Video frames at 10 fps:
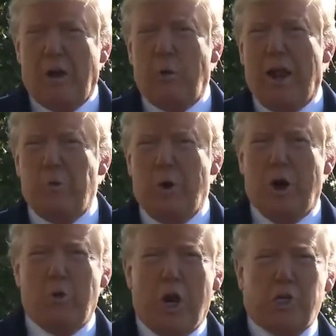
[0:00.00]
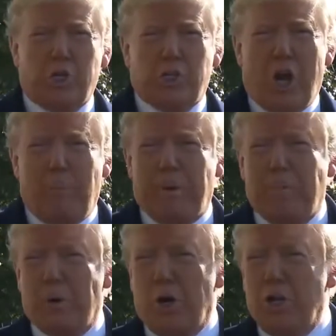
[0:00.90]
I read where Russia's
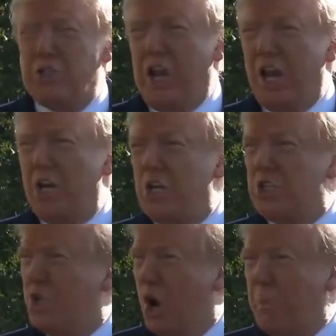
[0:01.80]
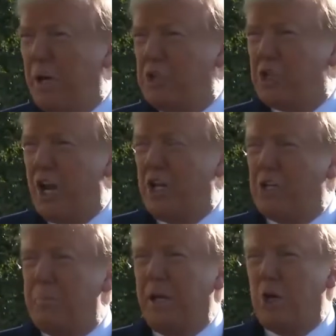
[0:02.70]
helping Bernie Sanders. Nobody said it
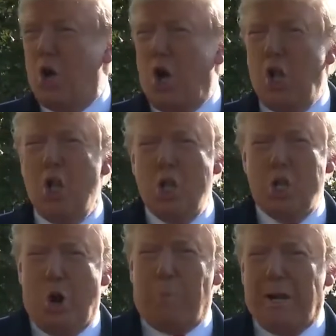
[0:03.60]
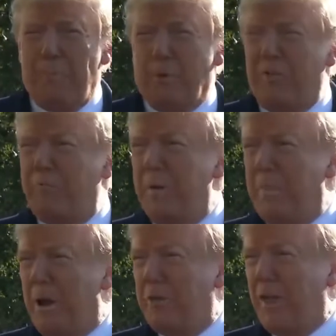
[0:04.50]
to me at all. Nobody briefed me
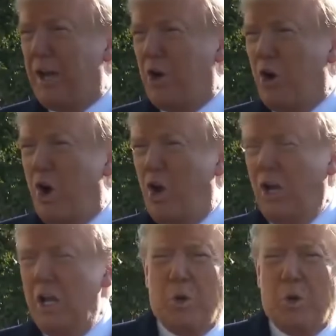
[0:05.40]
about that at all.